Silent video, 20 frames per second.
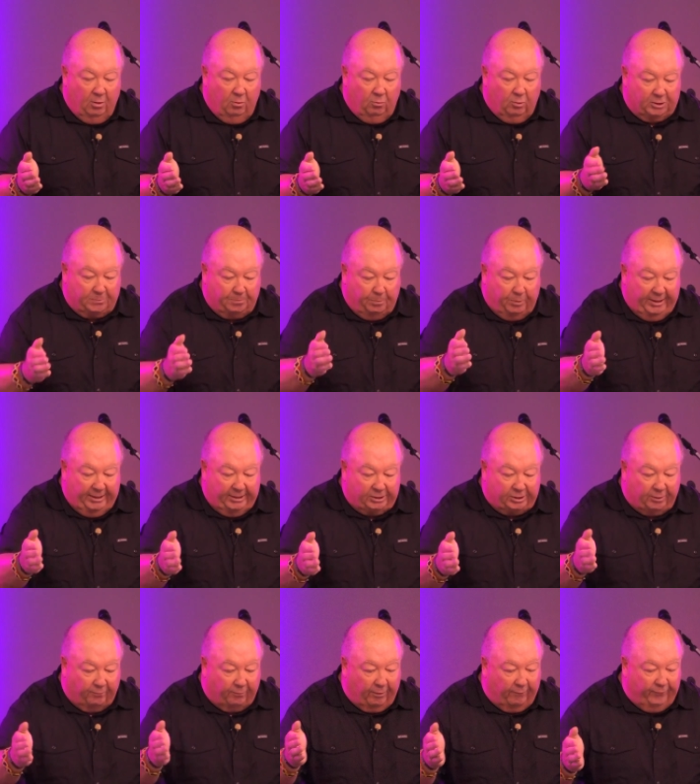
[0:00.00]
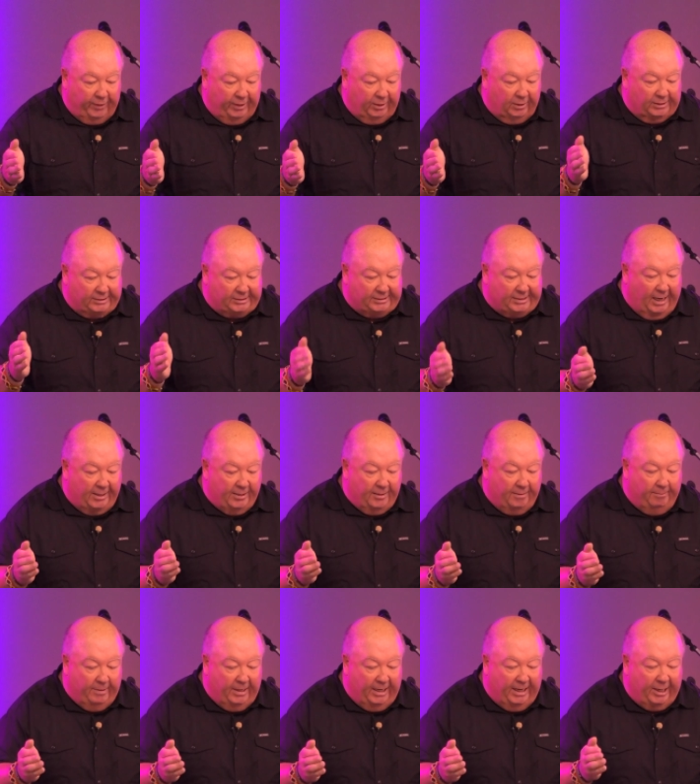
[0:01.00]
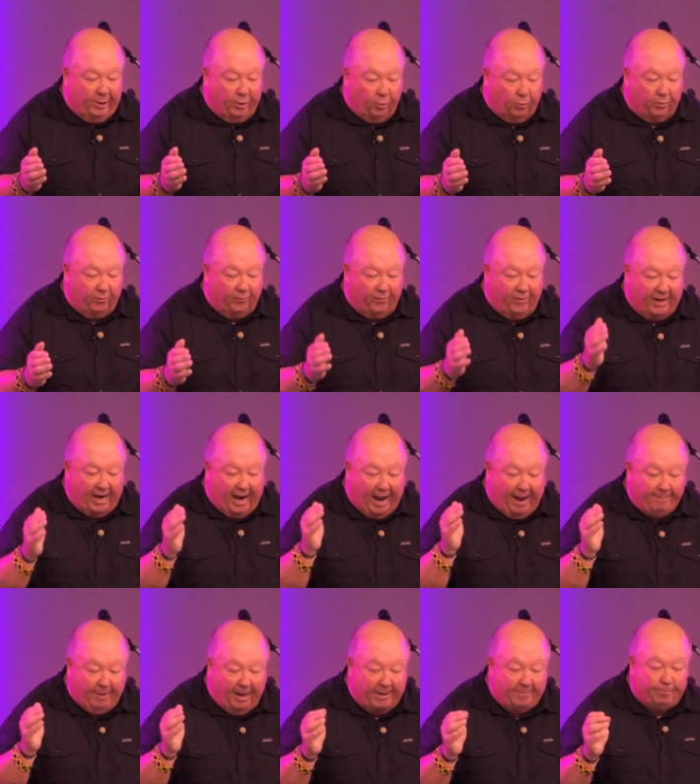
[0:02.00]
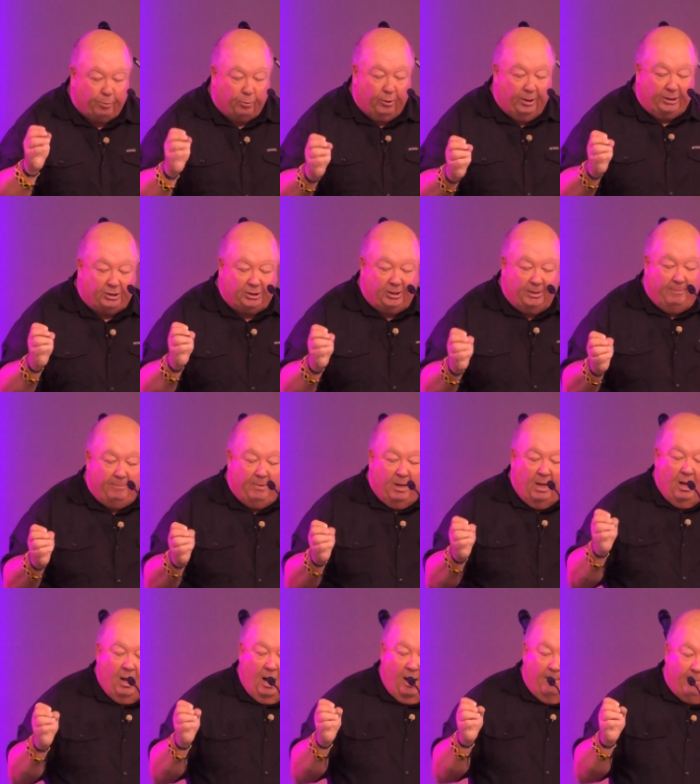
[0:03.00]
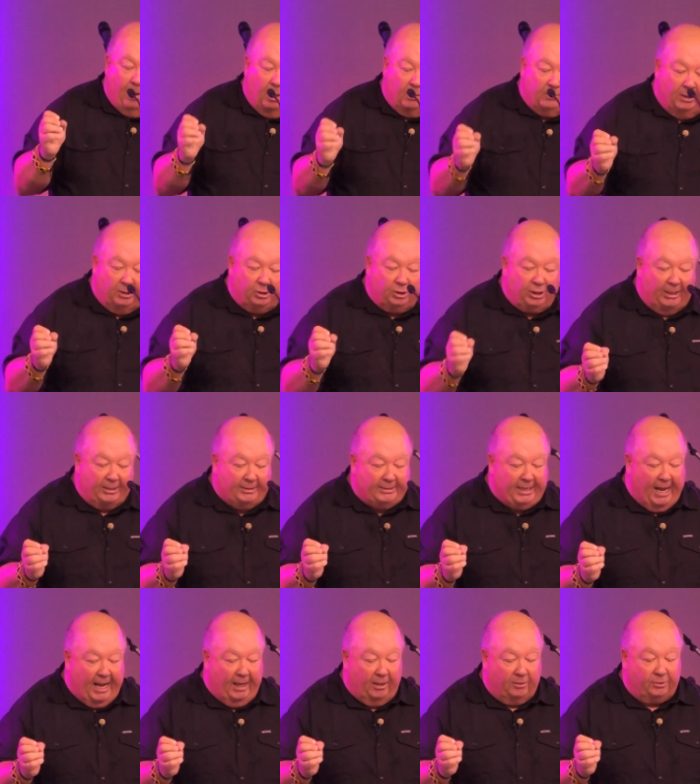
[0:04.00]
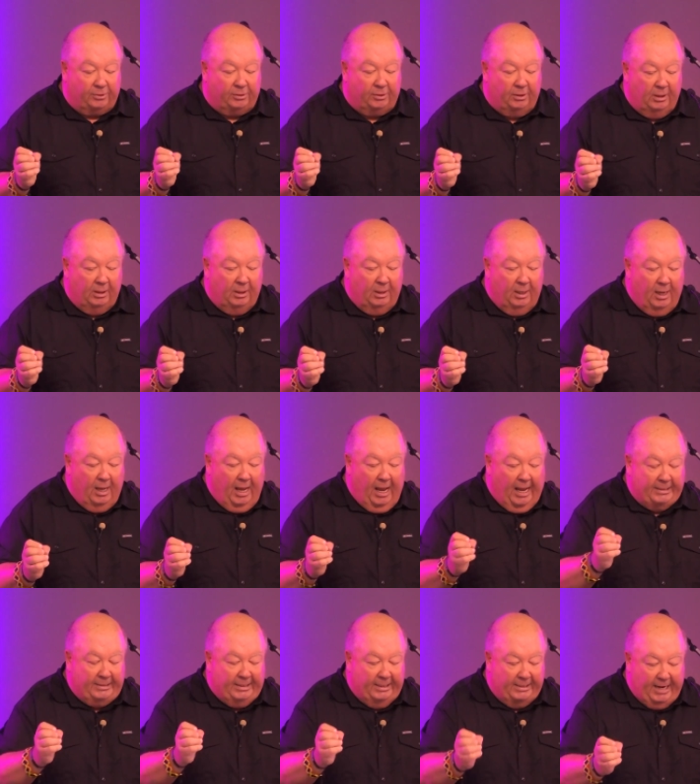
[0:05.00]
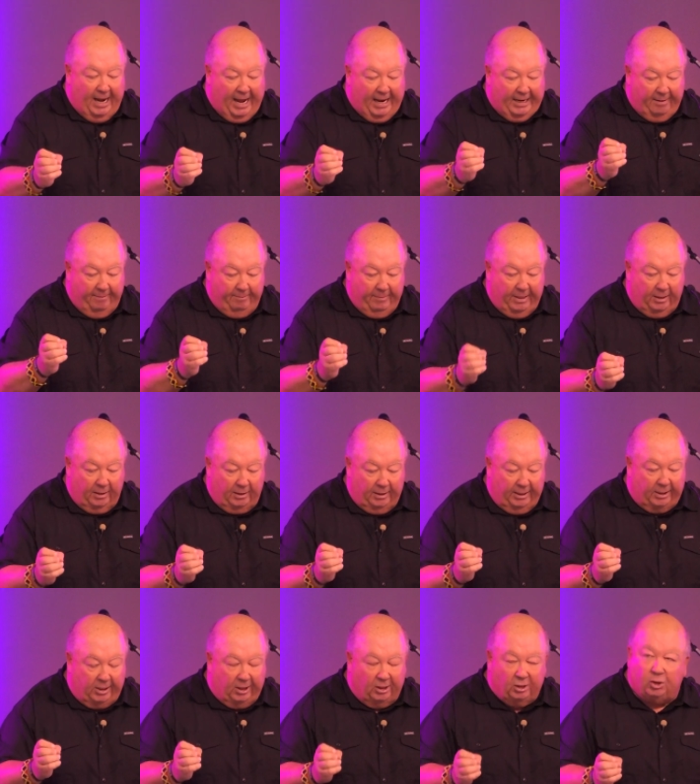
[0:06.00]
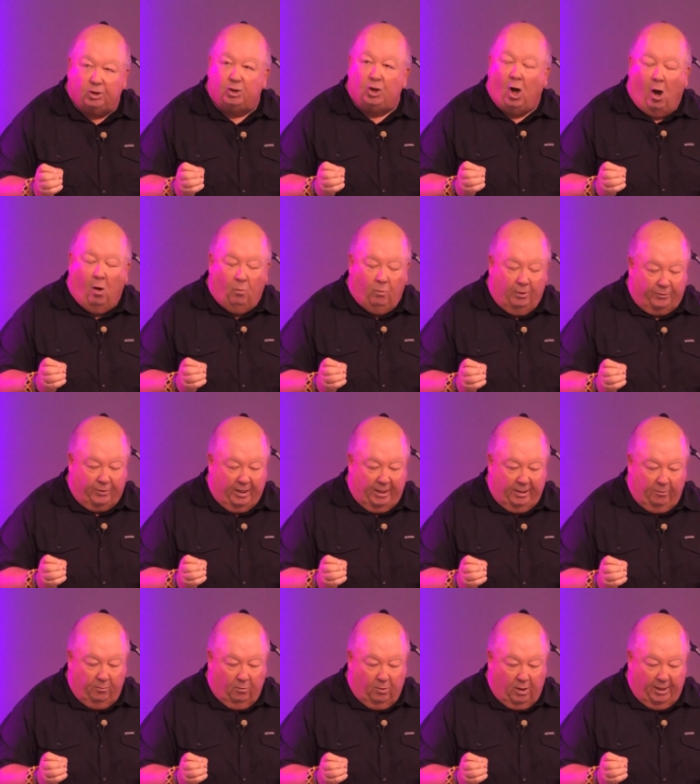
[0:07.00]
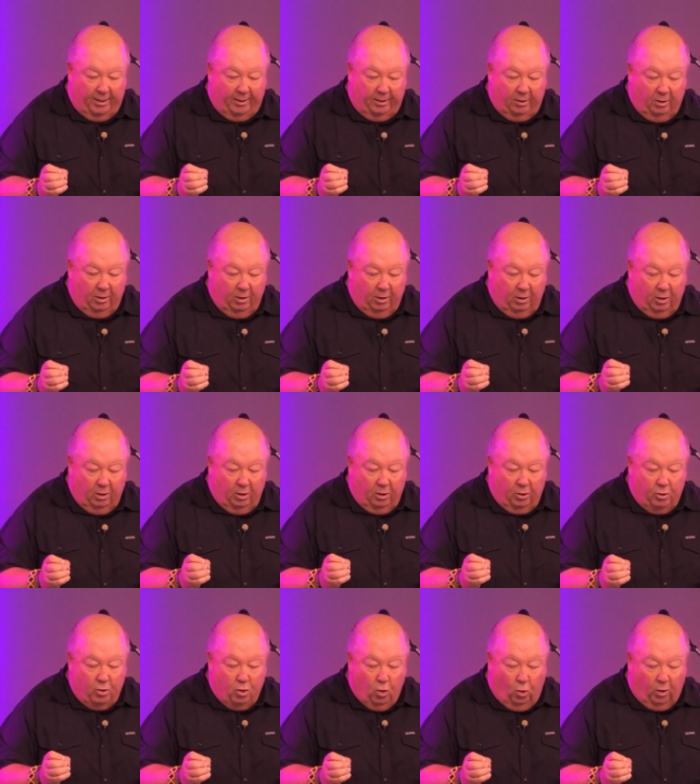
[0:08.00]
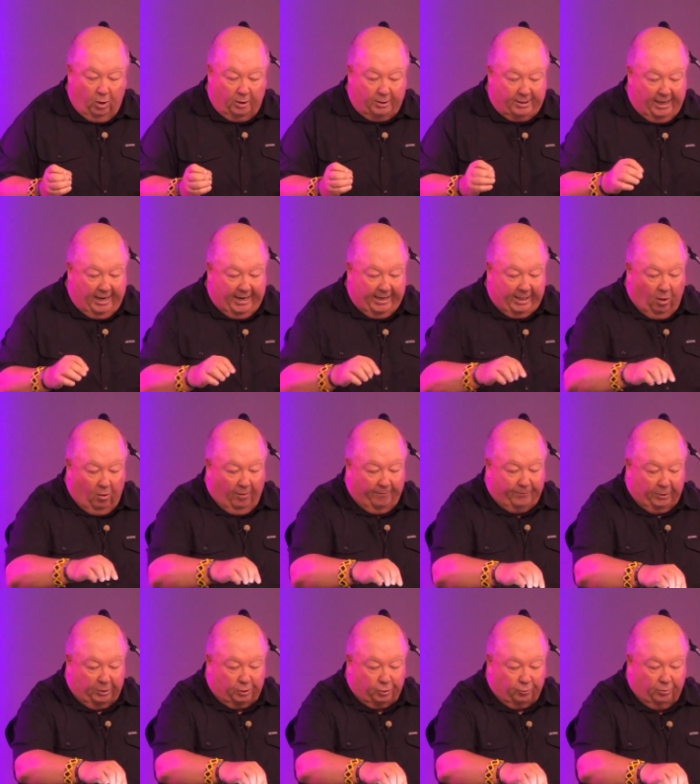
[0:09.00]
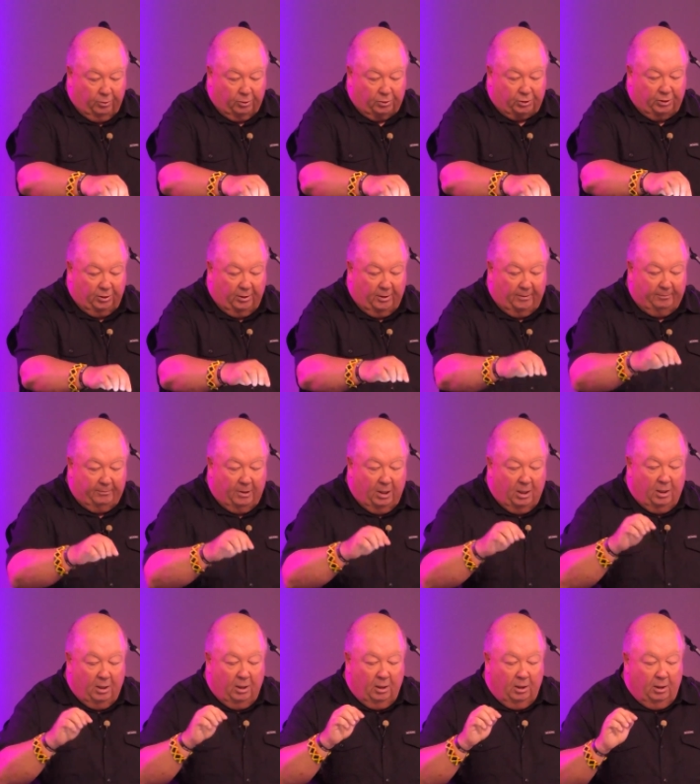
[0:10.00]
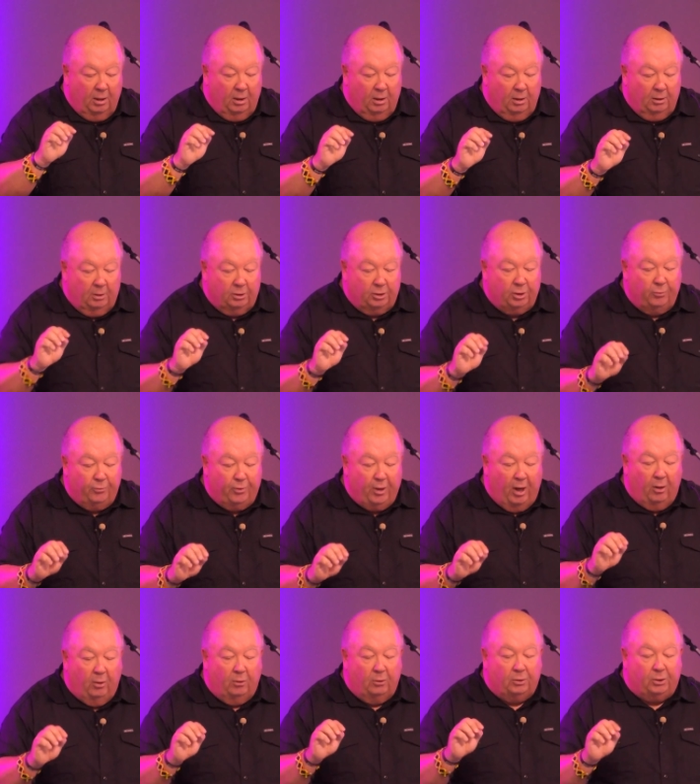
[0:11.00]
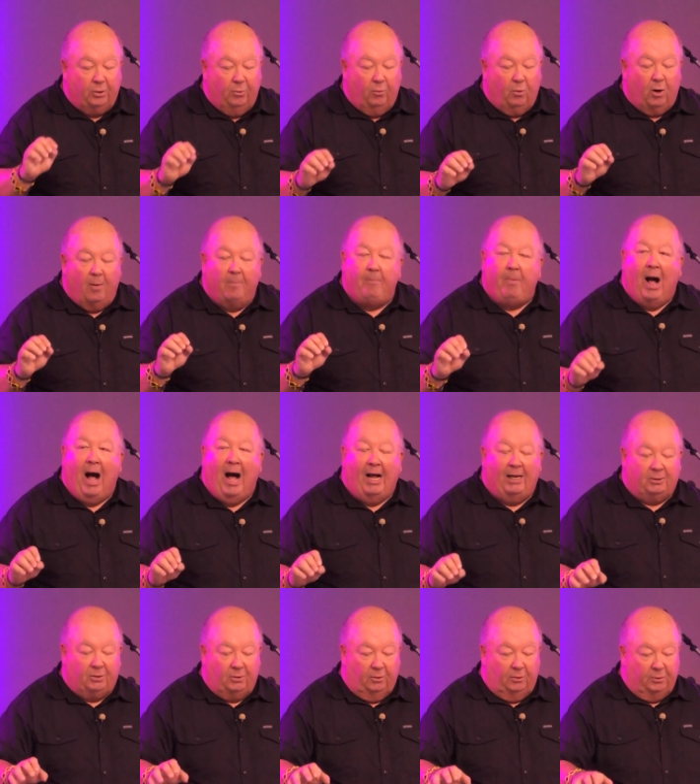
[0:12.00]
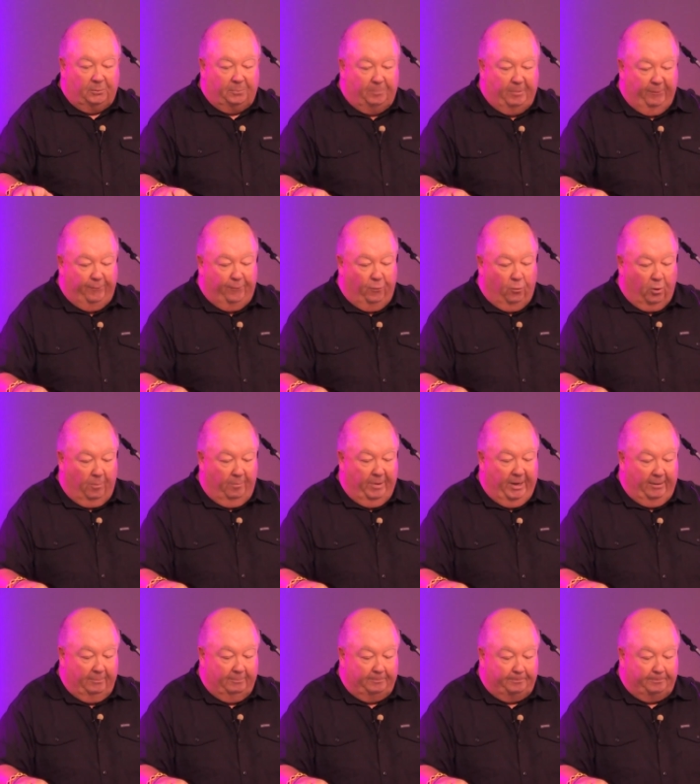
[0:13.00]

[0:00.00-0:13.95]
was pleased to reveal his son to me in order that I might preach him among the Gentiles. I did not immediately consult with anyone, nor did I go up to Jerusalem to those who were apostles before me.